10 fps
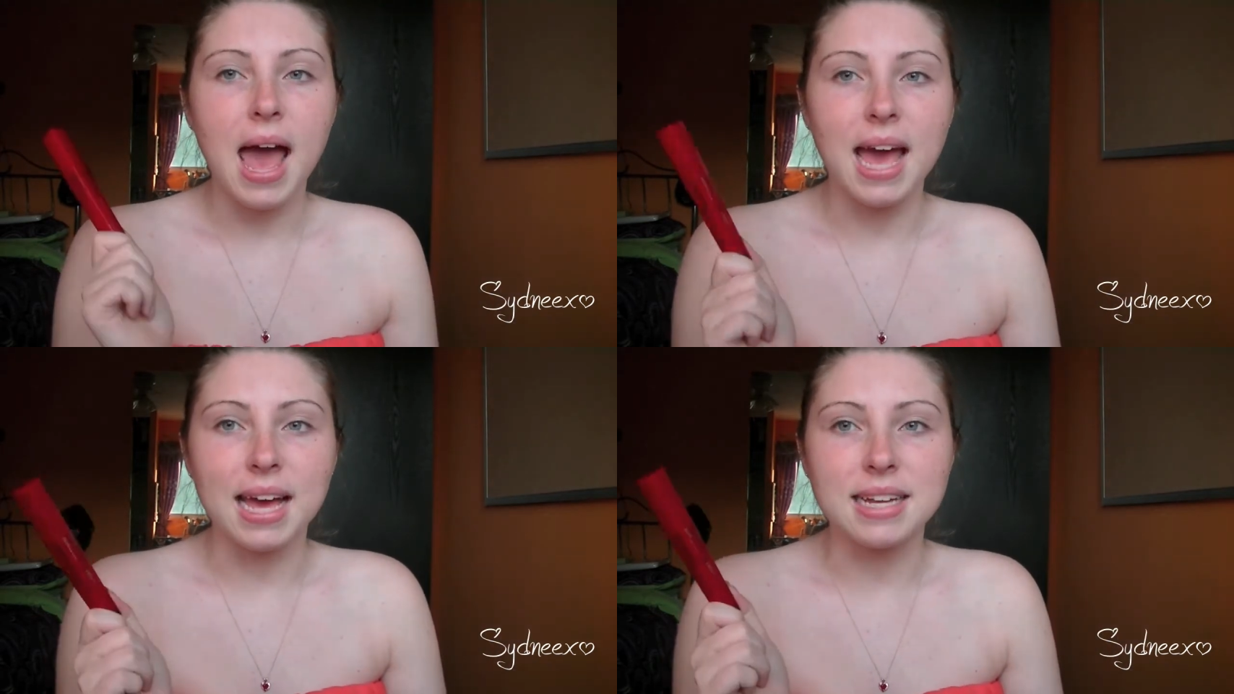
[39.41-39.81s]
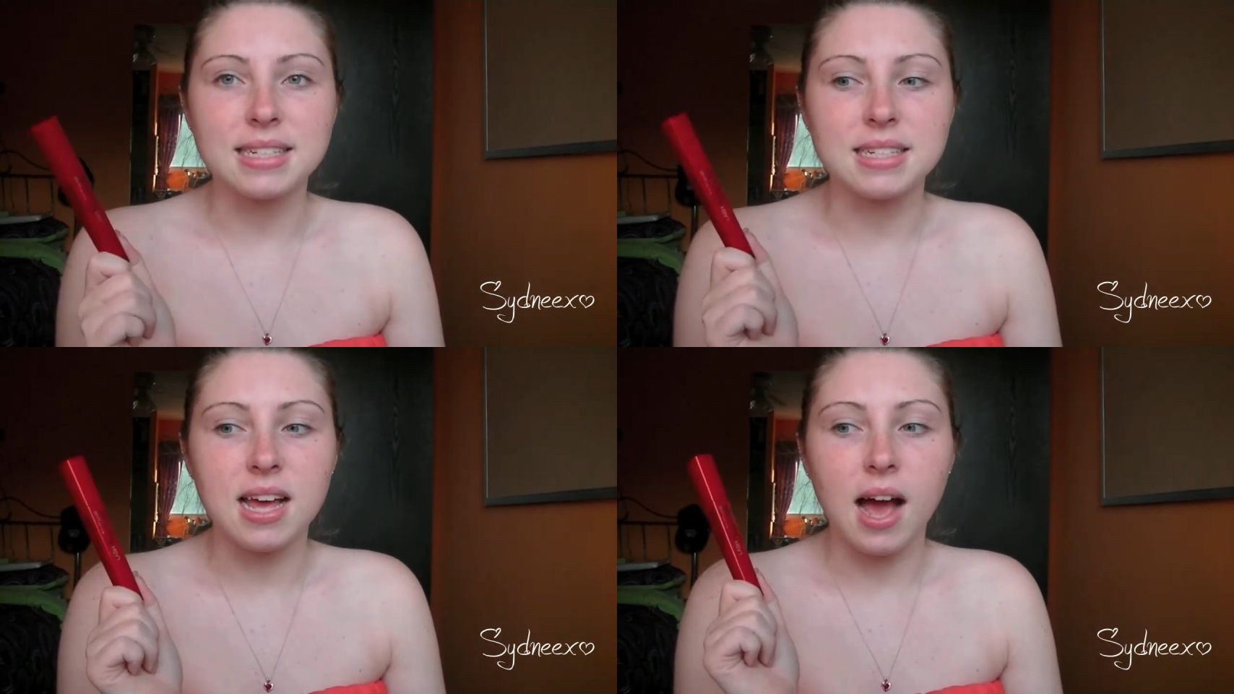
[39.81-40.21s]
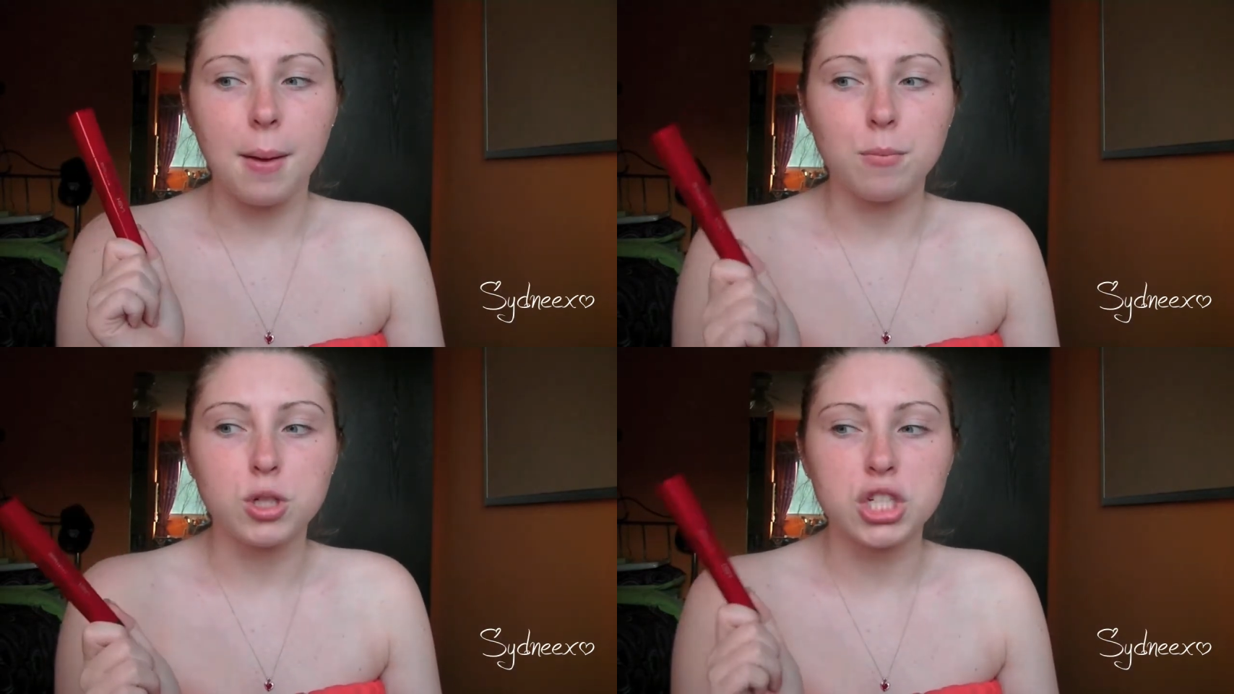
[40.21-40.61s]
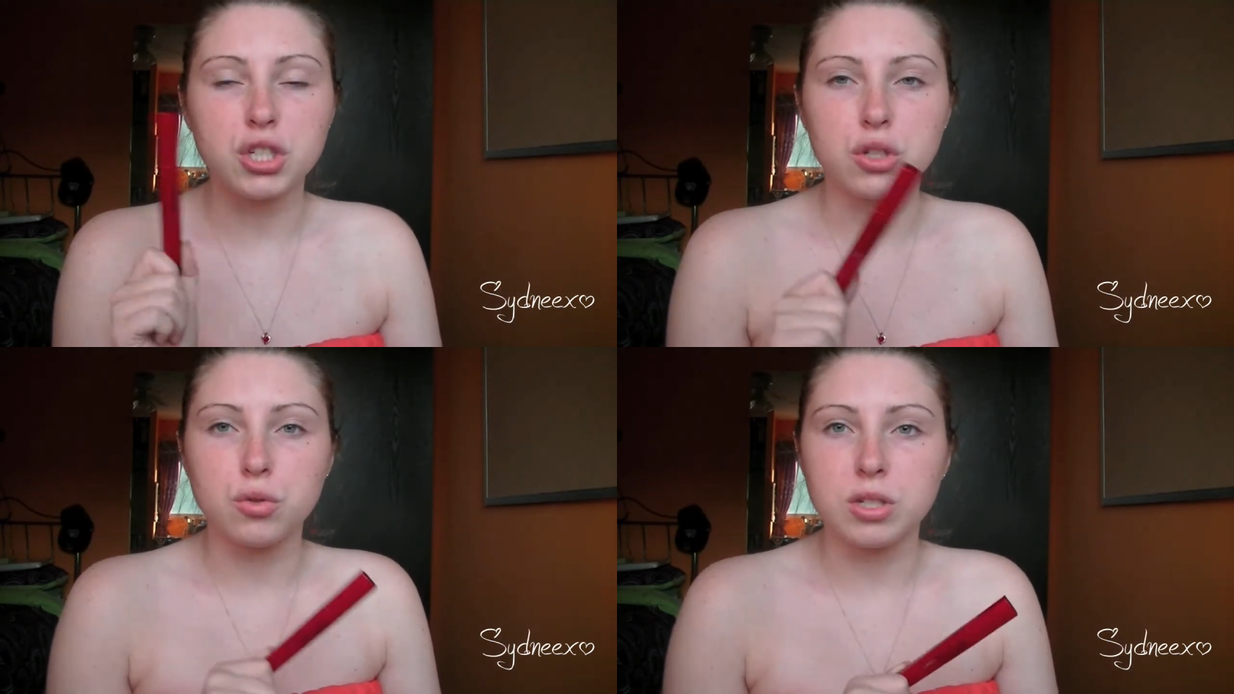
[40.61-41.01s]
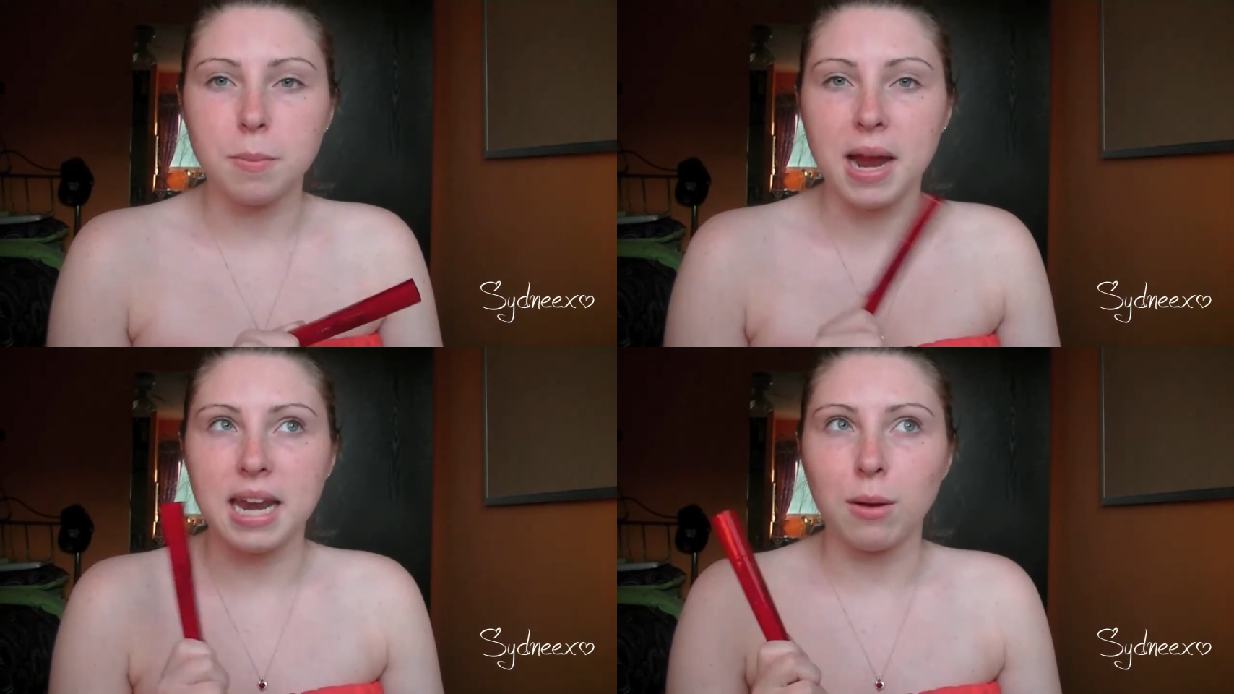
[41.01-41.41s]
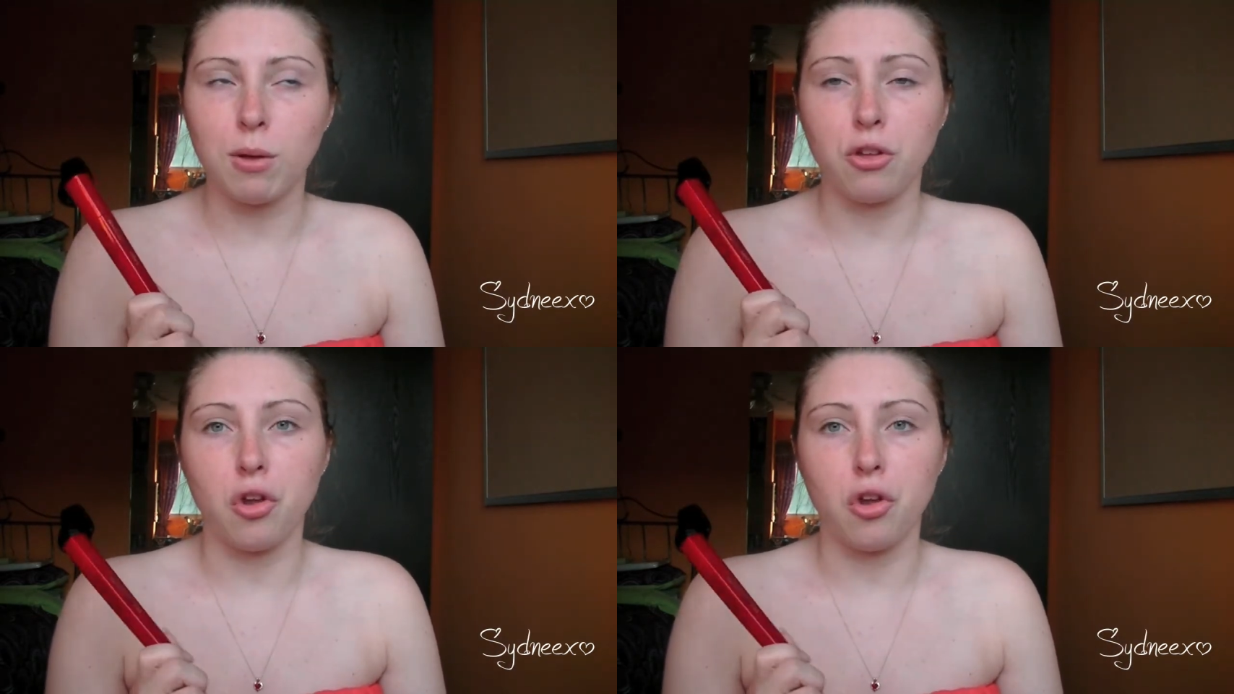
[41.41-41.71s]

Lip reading: and I'm just debating whether